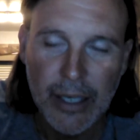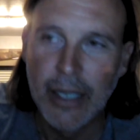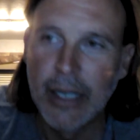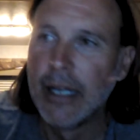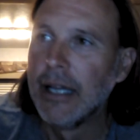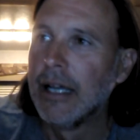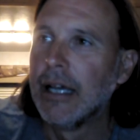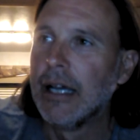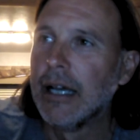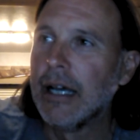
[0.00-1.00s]
The most,
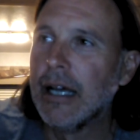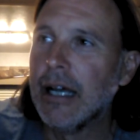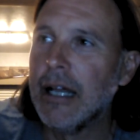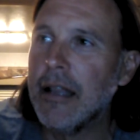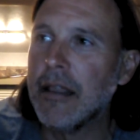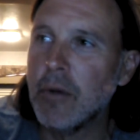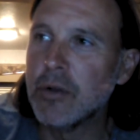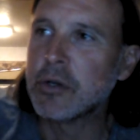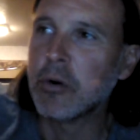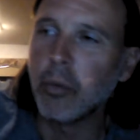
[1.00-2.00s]
I
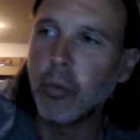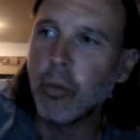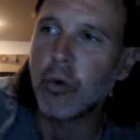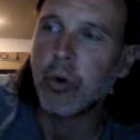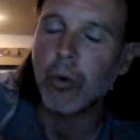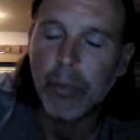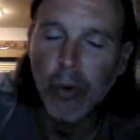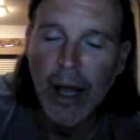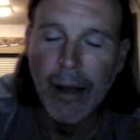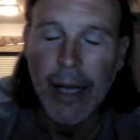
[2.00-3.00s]

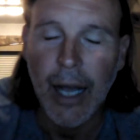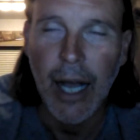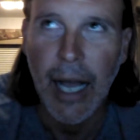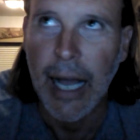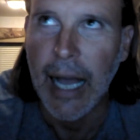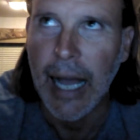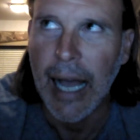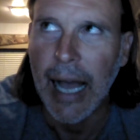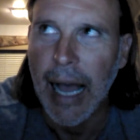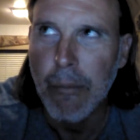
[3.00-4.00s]
don't know if there's ever
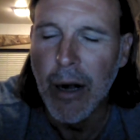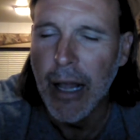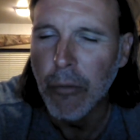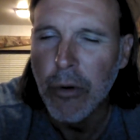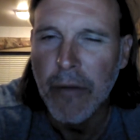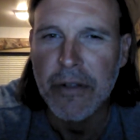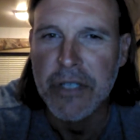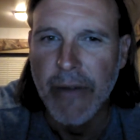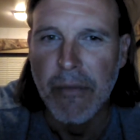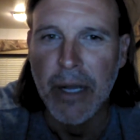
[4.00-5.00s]
been a more corrupt
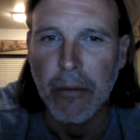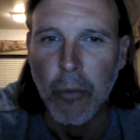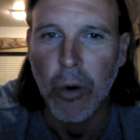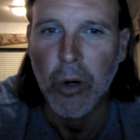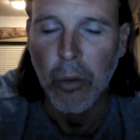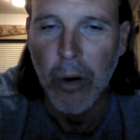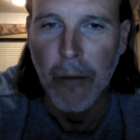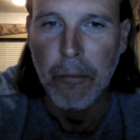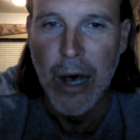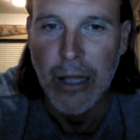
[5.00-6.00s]
politician running
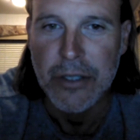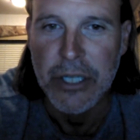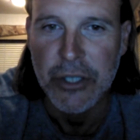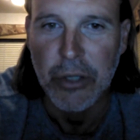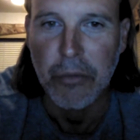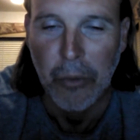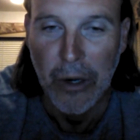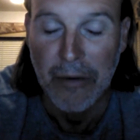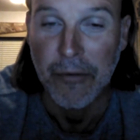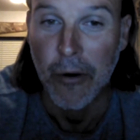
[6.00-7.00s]
for office
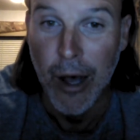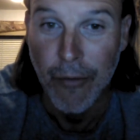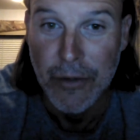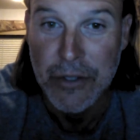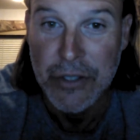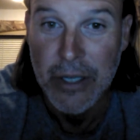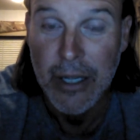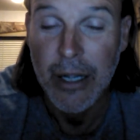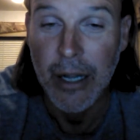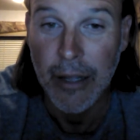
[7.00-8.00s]
in the history of this
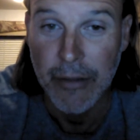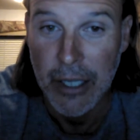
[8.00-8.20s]
country.